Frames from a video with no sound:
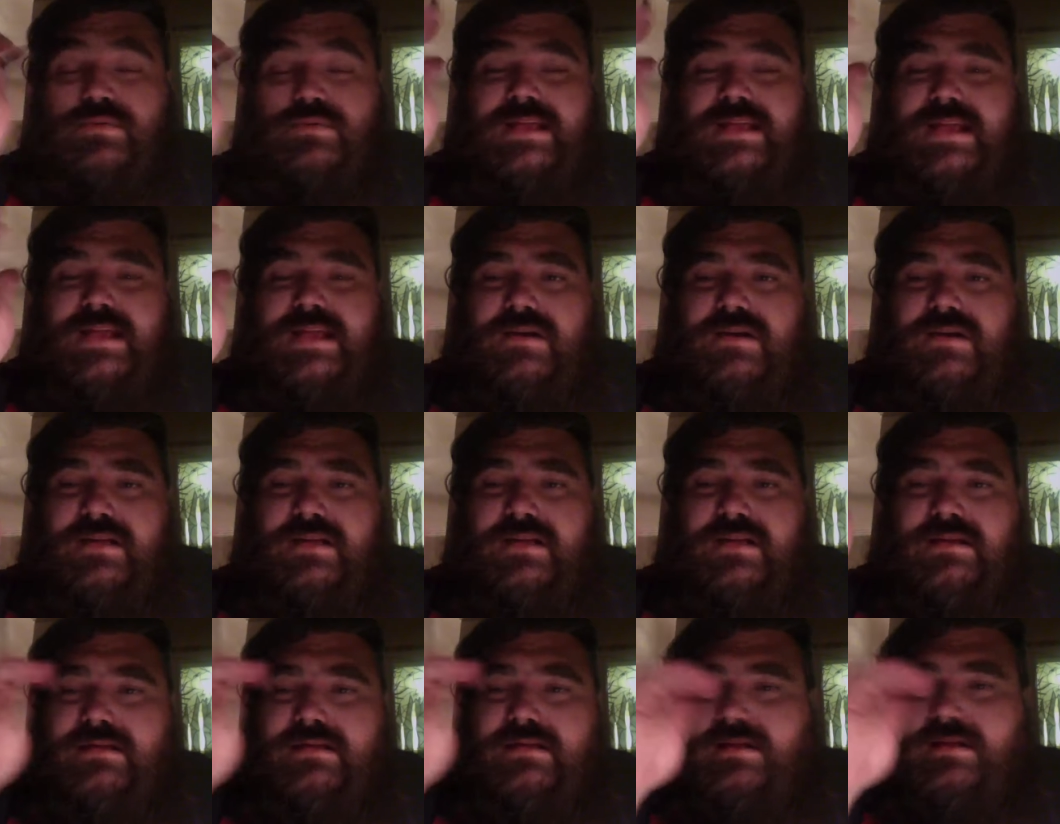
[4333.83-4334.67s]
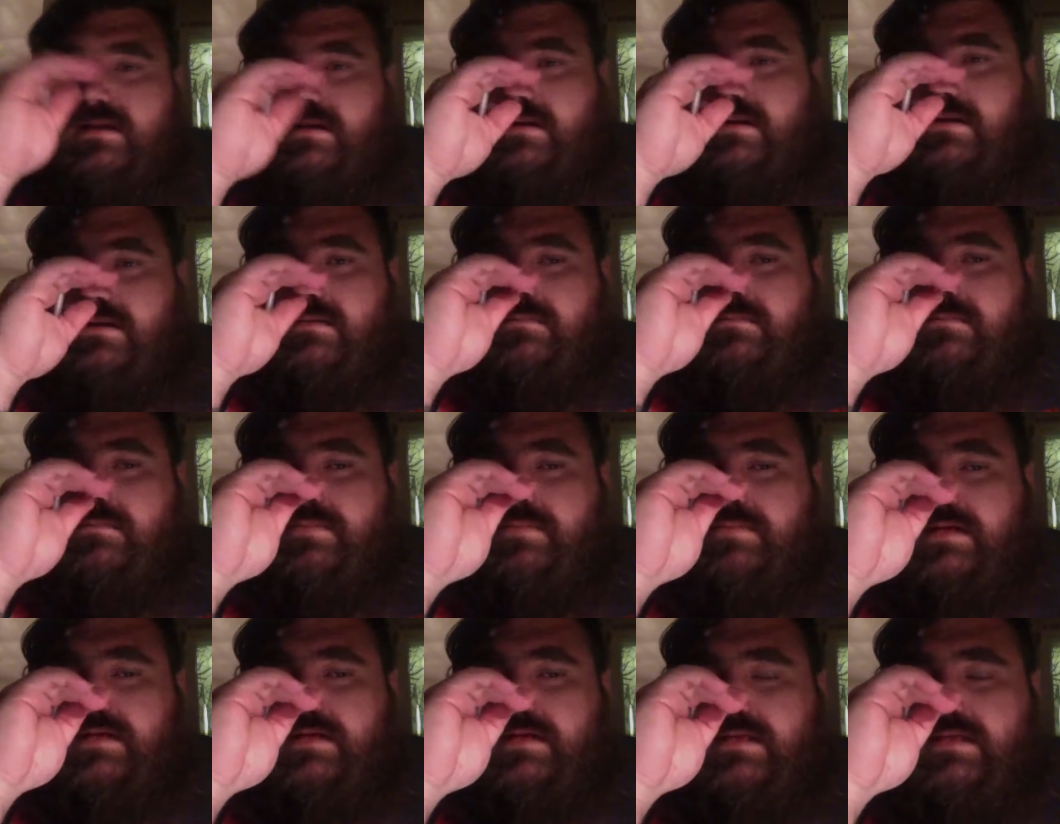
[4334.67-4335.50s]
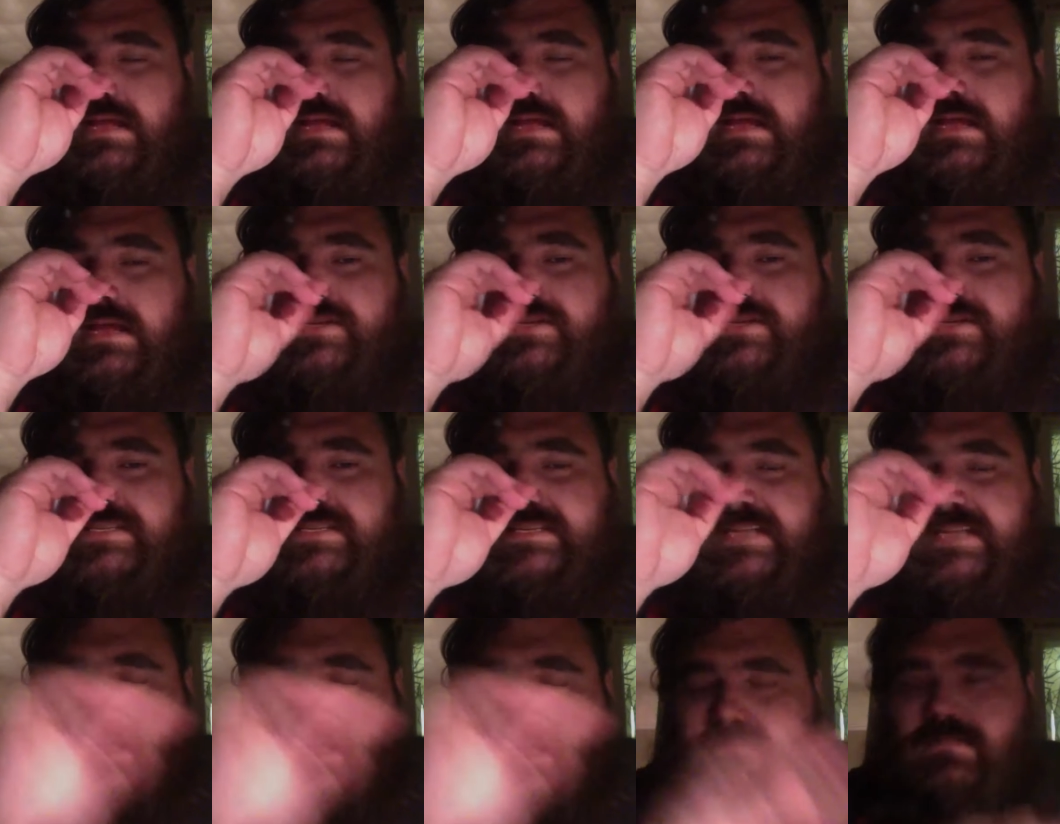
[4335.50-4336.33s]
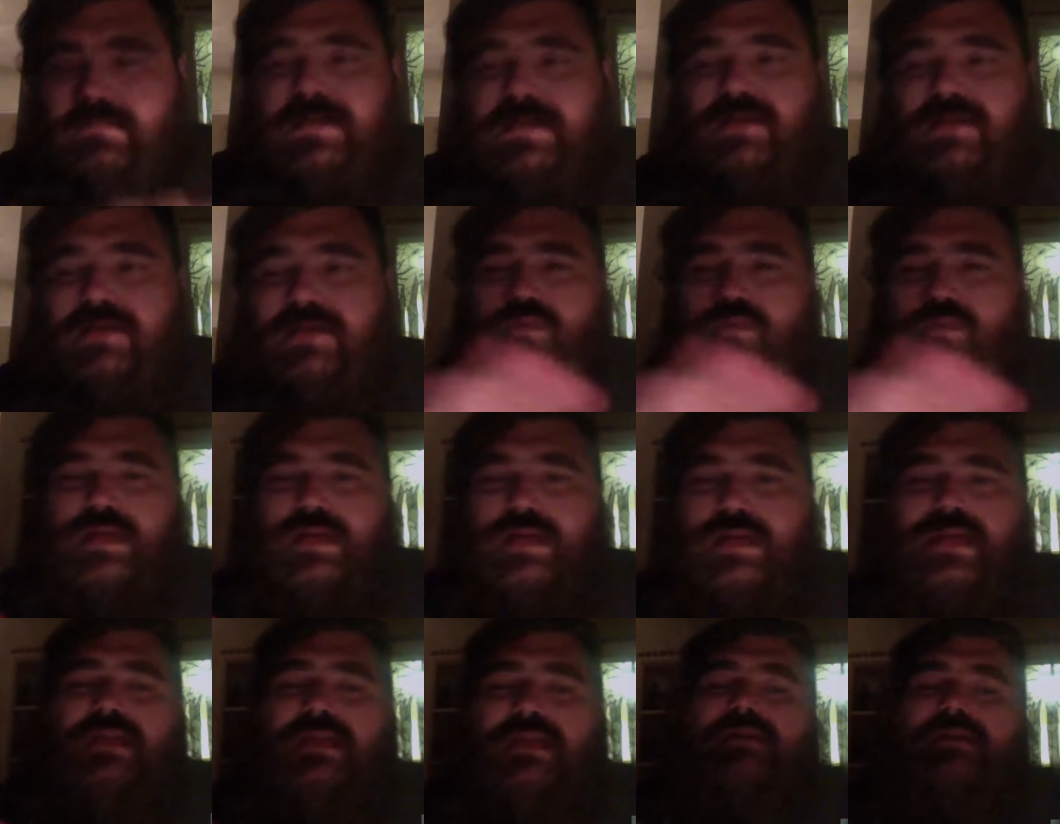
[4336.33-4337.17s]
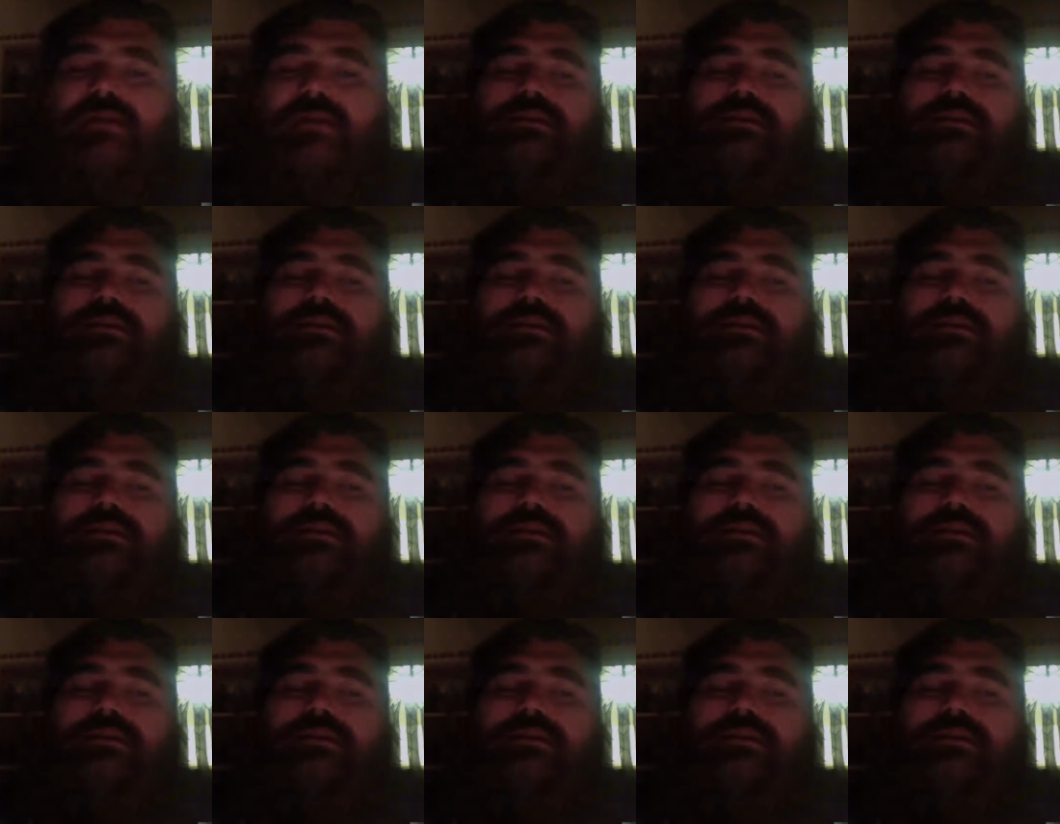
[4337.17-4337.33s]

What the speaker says: herring here, but like just keep me away